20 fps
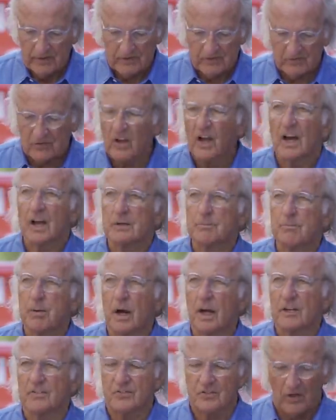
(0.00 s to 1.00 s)
side
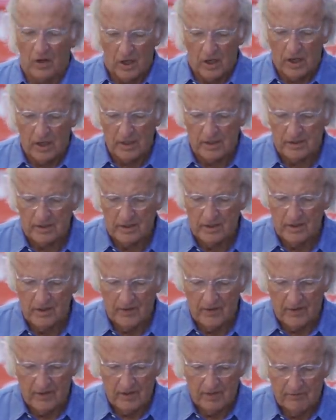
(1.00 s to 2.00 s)
by side,
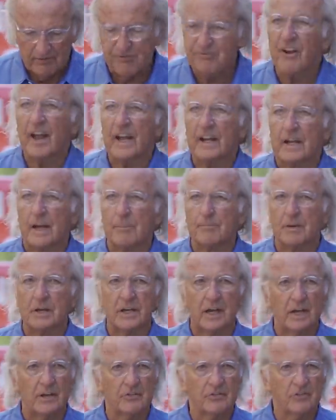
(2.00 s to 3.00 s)
flat up
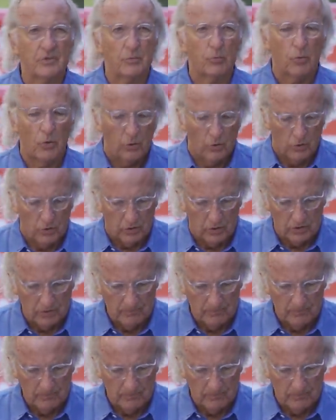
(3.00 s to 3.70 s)
against the wall.